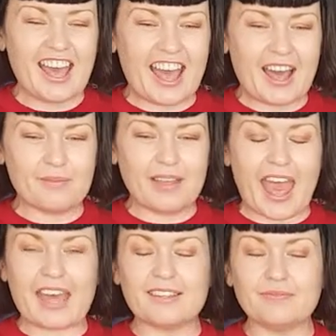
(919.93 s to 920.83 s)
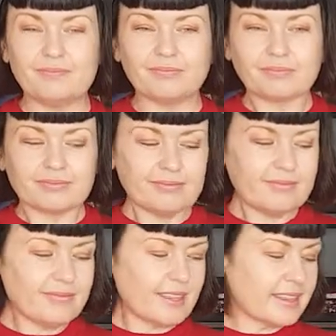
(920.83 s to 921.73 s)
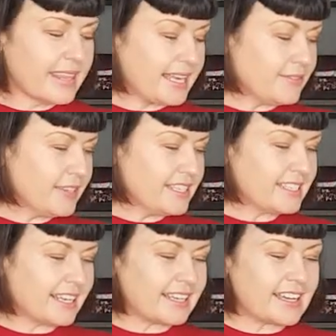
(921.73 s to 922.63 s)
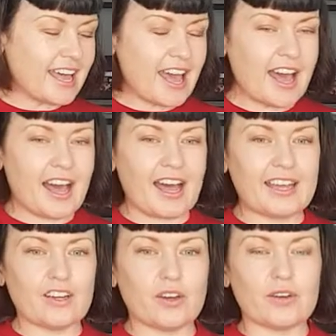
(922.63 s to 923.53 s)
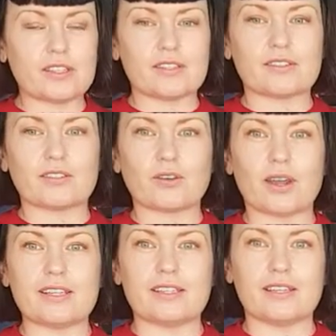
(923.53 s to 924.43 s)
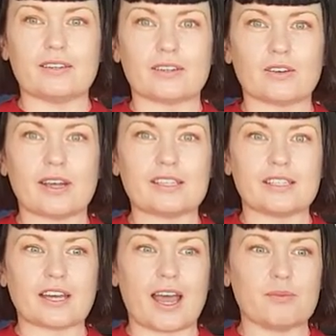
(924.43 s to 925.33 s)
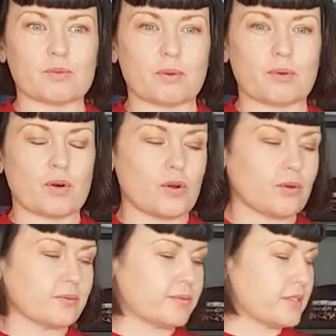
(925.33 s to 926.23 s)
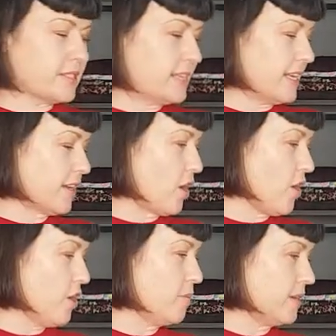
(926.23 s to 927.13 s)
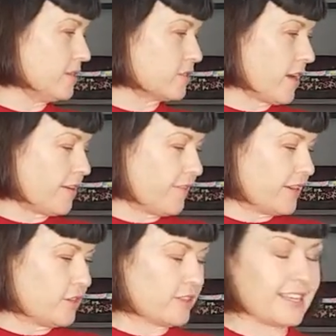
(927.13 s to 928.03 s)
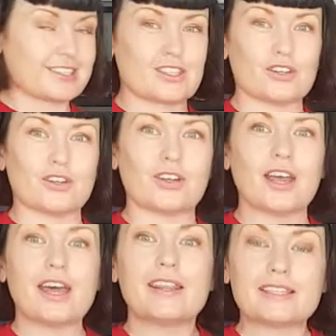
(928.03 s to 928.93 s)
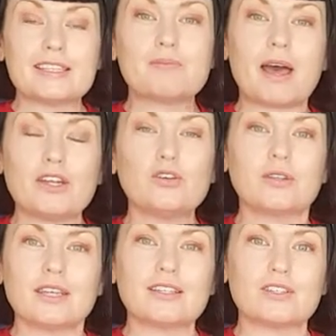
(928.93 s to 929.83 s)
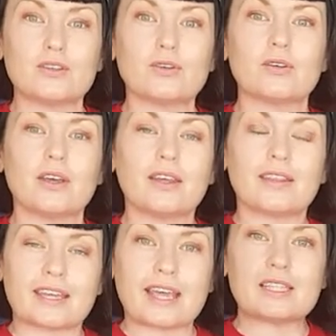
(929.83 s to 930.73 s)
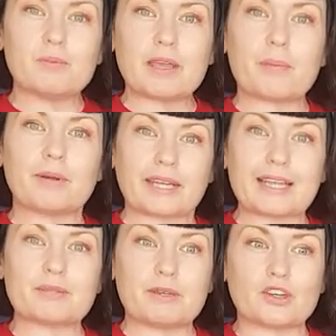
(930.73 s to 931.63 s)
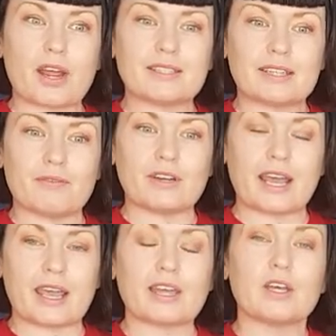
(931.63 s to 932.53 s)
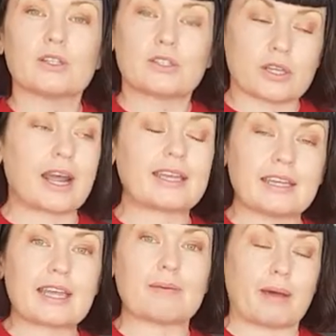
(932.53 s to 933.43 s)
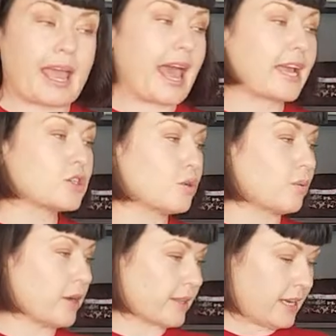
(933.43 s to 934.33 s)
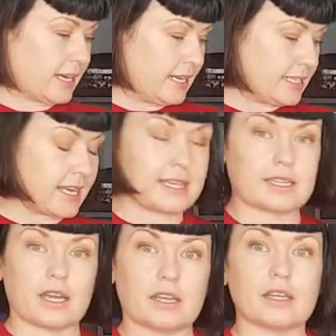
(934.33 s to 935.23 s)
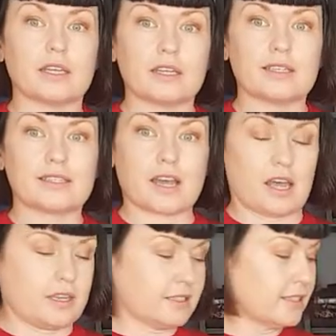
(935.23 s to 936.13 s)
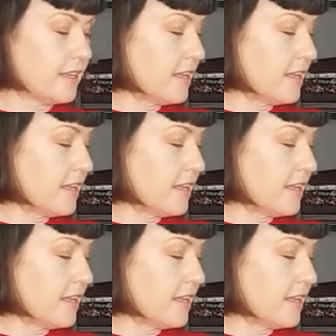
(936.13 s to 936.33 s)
And thanks for listening. I know it's crazy, crazy times when we're all sitting at home and trying to find new things to do. This is my new thing to do that gets me up and gets me dressed every day so that I can get my actual work that I need to get done, done.